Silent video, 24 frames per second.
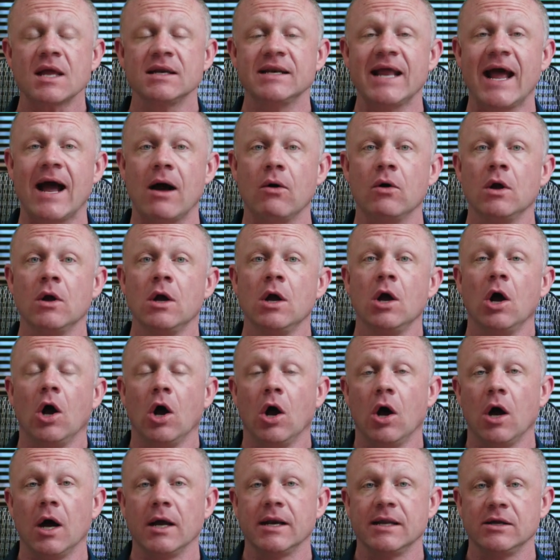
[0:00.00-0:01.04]
Now,
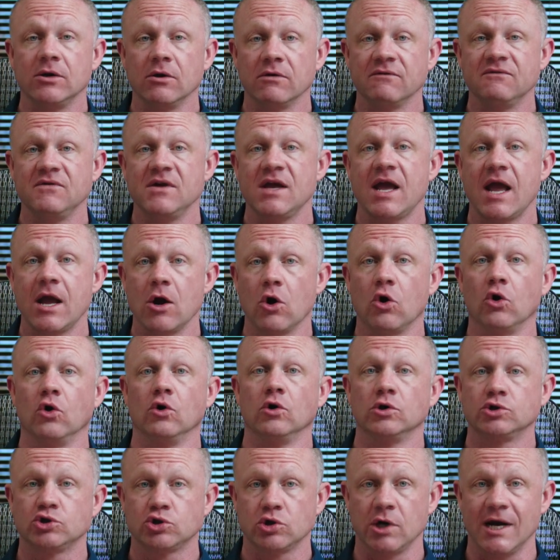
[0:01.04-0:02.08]
on your VA
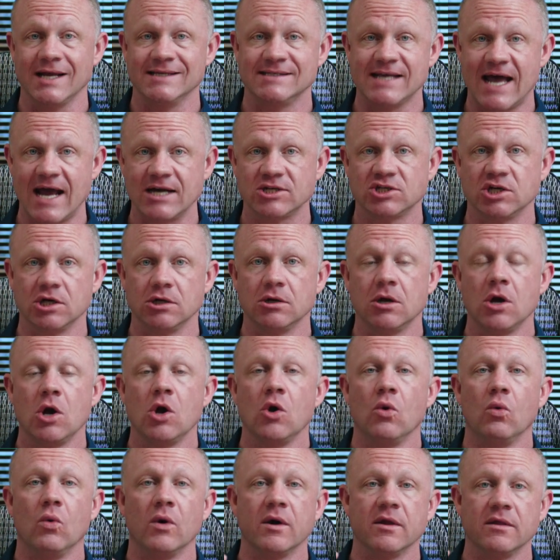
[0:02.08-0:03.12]
IRRRL transaction,
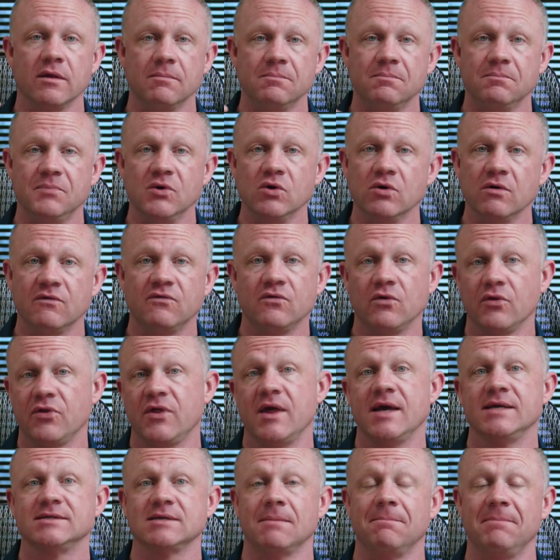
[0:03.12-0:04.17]
one of the beautiful
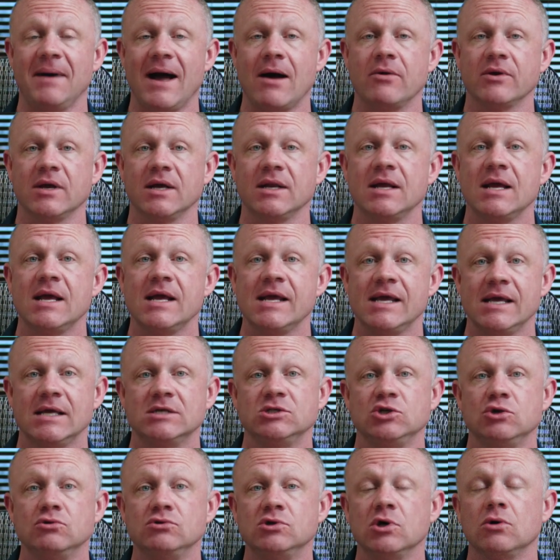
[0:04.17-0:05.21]
things about it
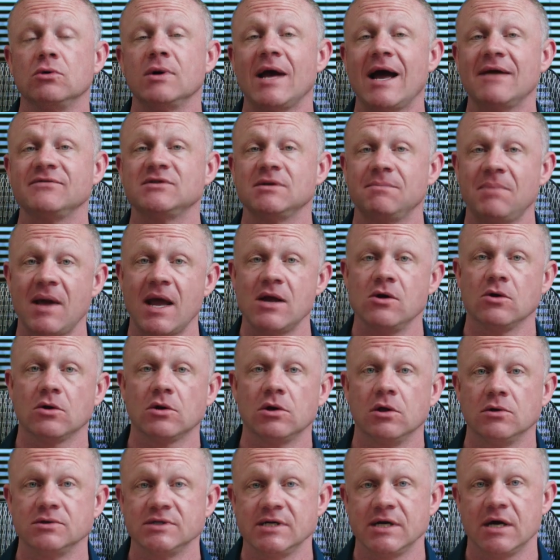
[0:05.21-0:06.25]
is you don't have to pay your
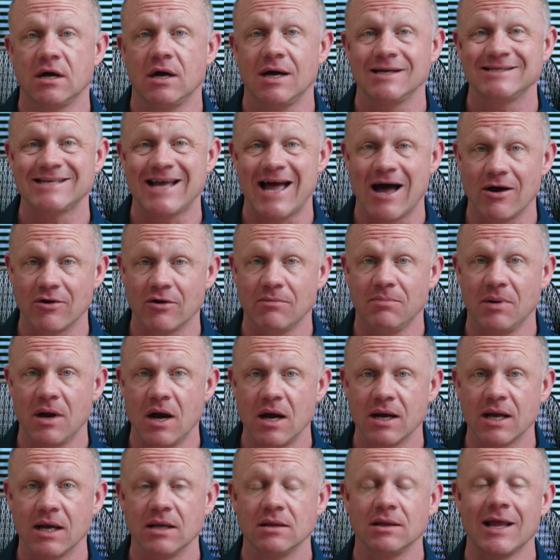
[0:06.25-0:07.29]
closing costs out of
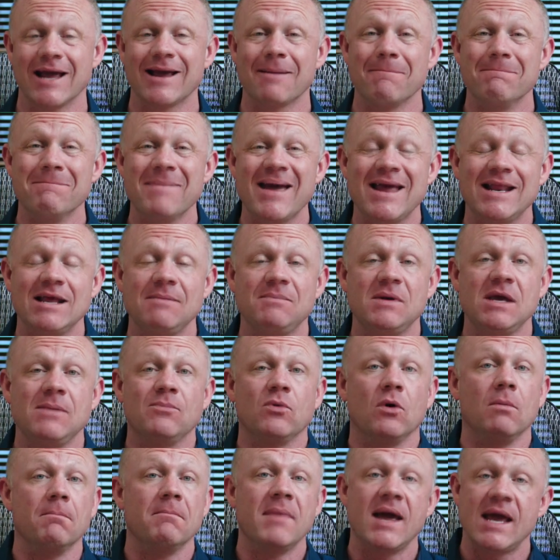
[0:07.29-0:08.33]
pocket like many
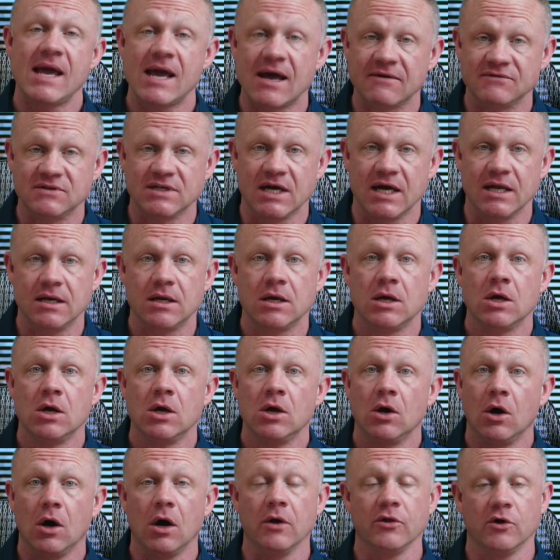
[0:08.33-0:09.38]
people may have done
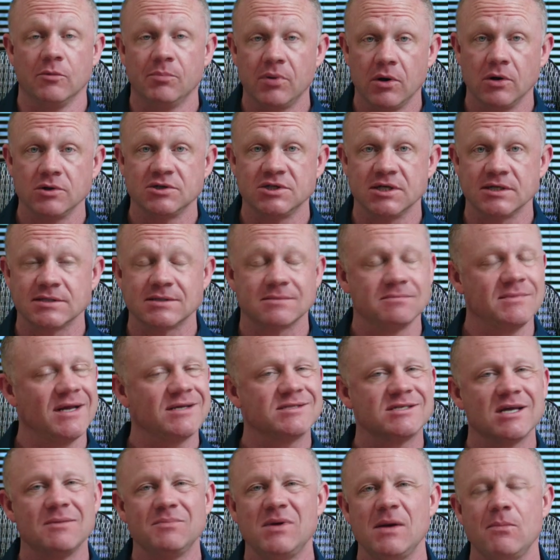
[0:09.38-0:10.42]
on their purchase. Now,
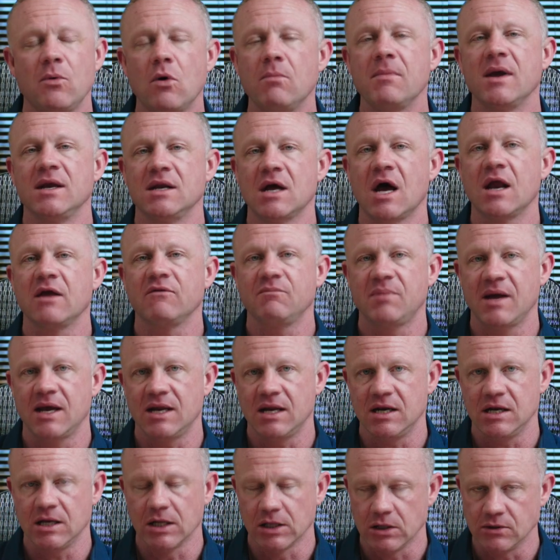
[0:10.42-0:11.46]
some people may not have paid
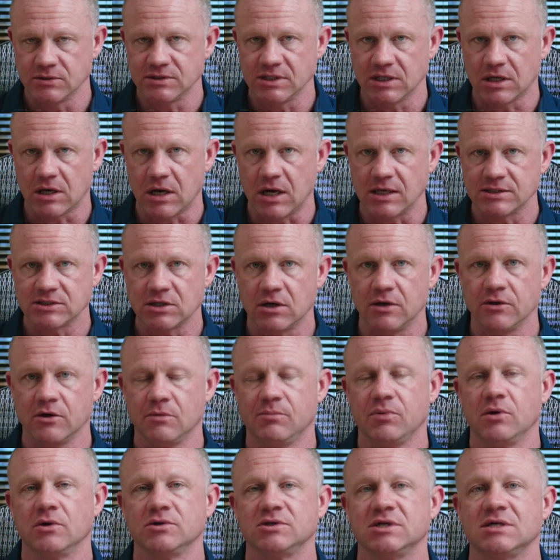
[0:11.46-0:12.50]
any closing costs on their
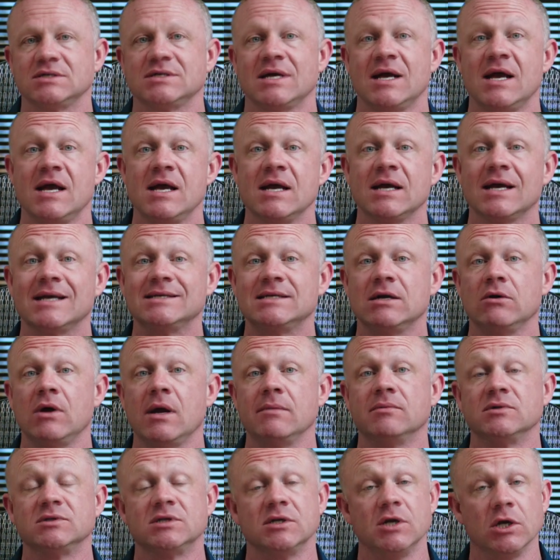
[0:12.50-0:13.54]
purchase because they were
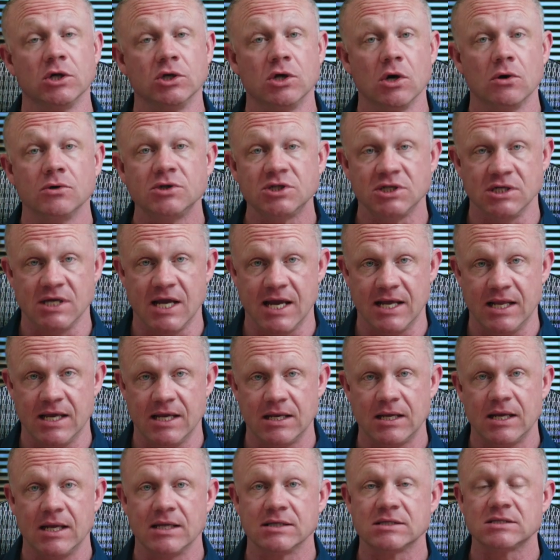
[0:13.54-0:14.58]
able to negotiate
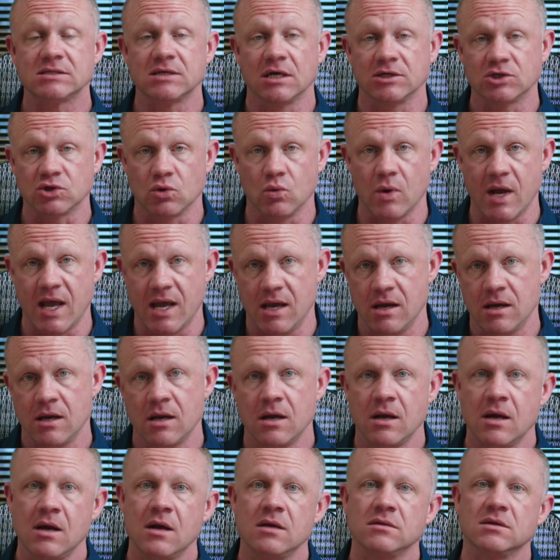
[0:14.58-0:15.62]
it in such a way
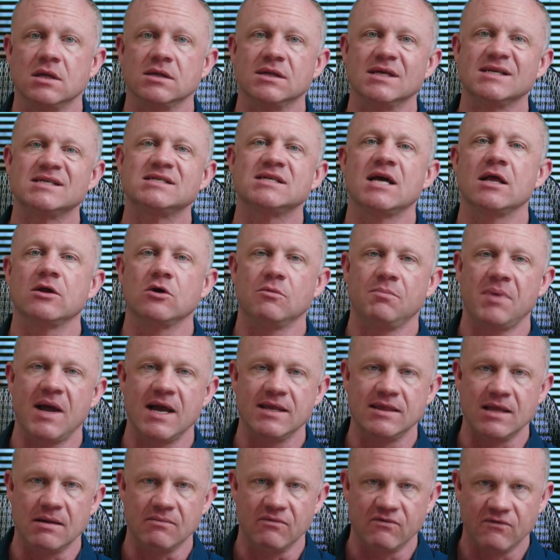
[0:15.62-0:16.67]
that the seller
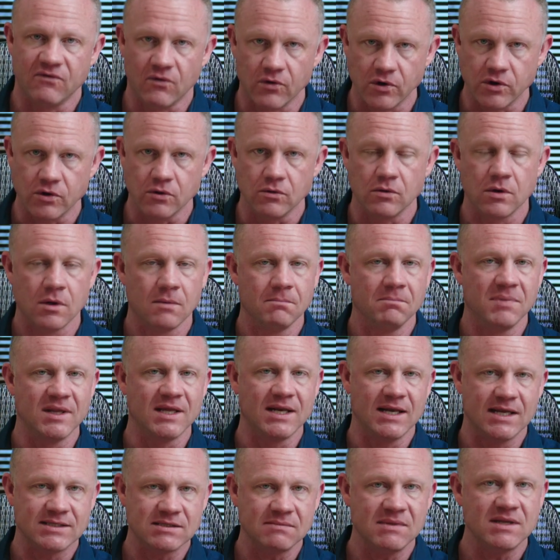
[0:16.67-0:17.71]
paid them for you. But
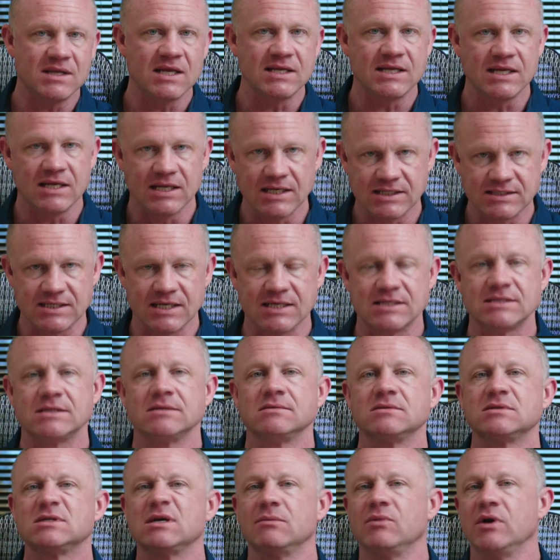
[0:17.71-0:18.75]
that doesn't mean they didn't exist.
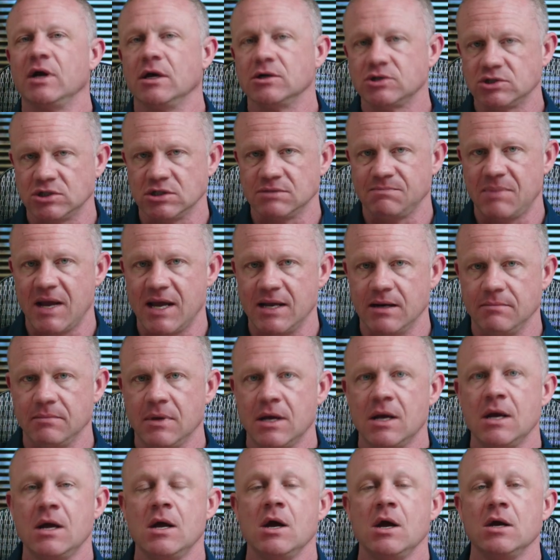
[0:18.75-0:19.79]
Someone else just paid them.
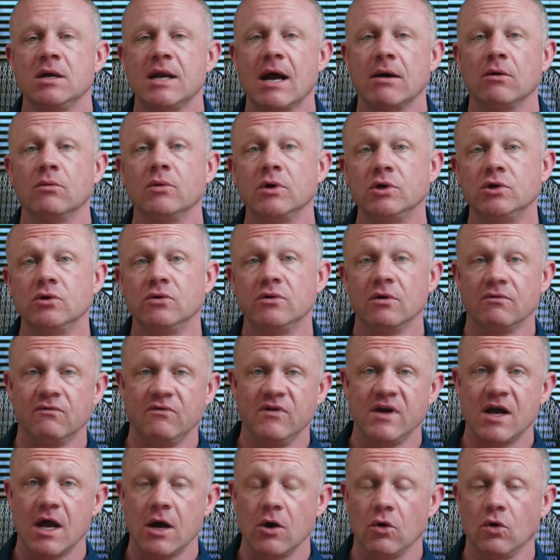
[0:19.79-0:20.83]
Now when we do the
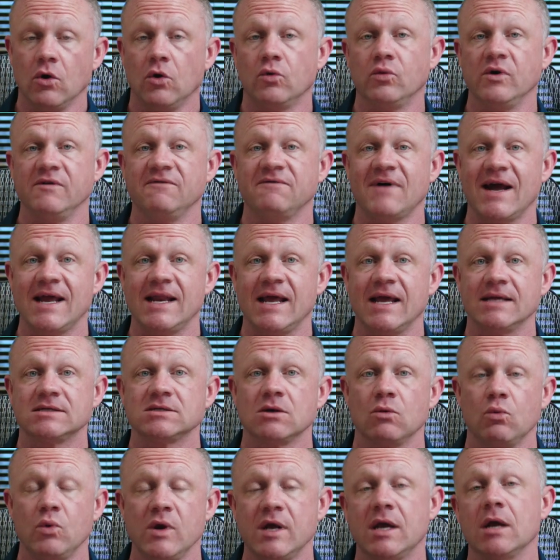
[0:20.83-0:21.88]
VA IRRRL
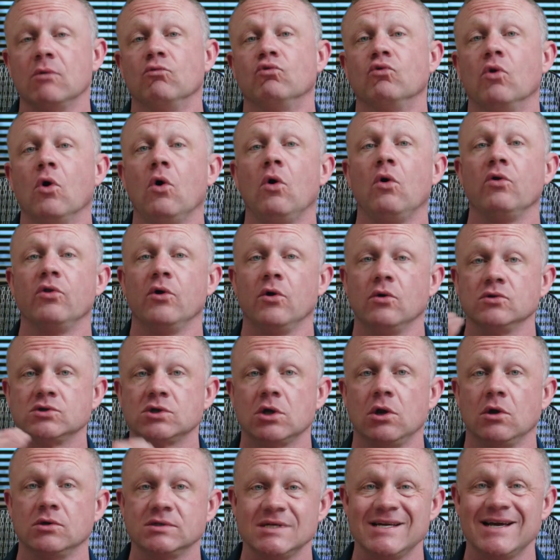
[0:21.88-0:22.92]
refinance, we can roll those
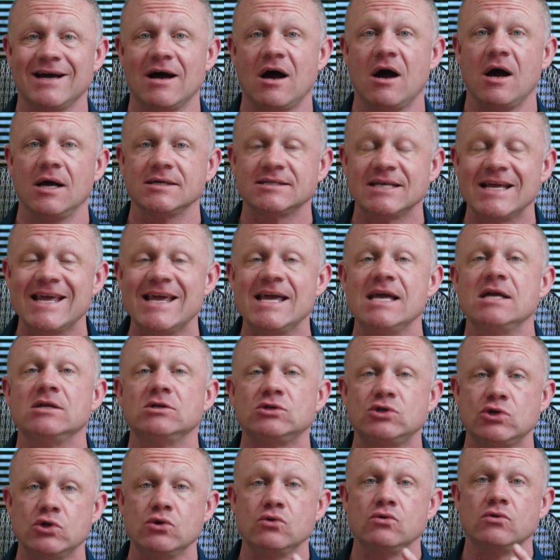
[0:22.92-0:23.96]
closing costs
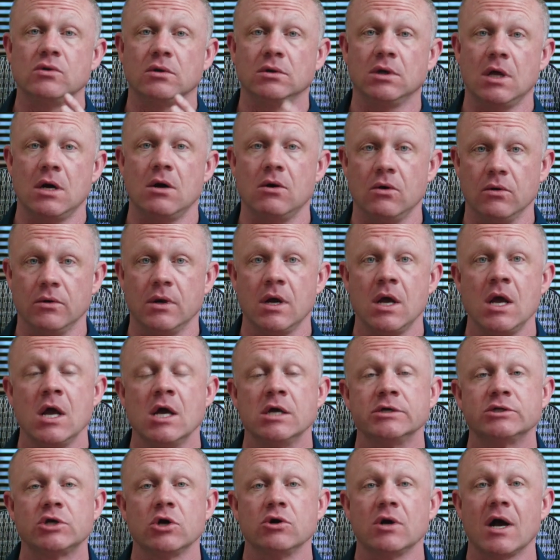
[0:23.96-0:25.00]
into the loan,
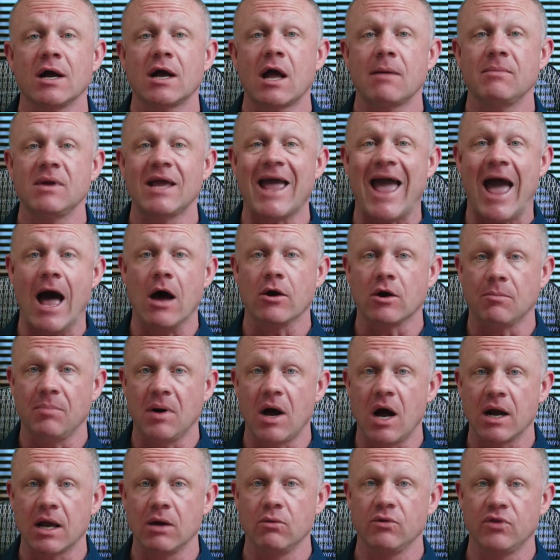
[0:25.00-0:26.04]
so you're not coming out of
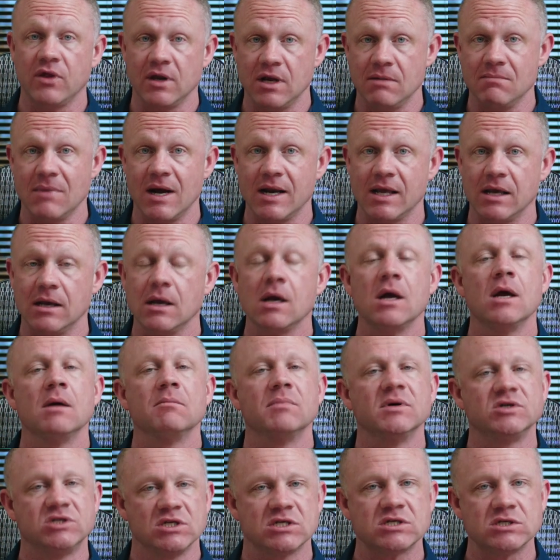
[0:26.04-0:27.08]
pocket with any money.
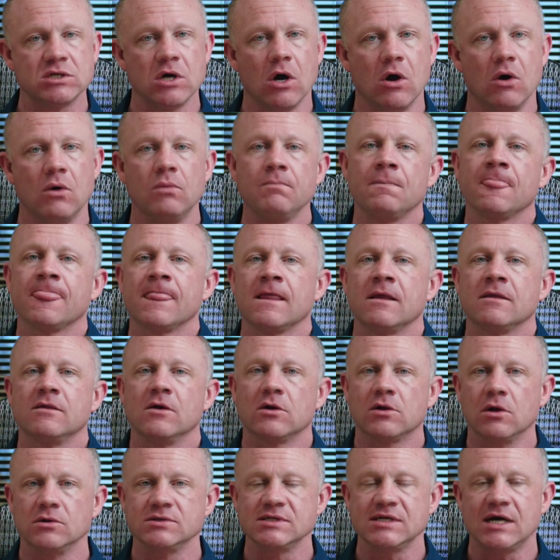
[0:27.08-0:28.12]
But just know
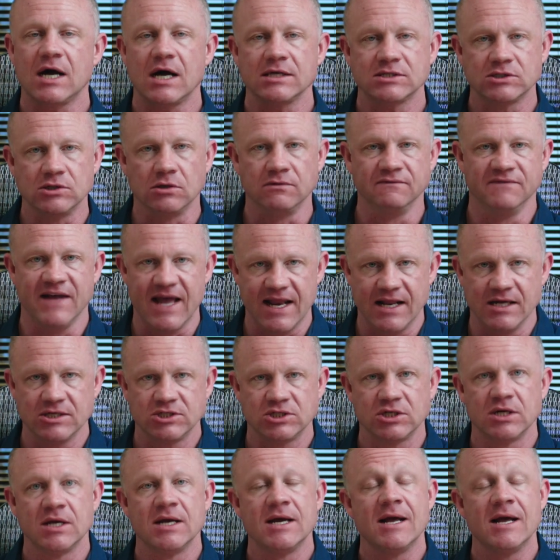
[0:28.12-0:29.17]
the closing costs don't vanish.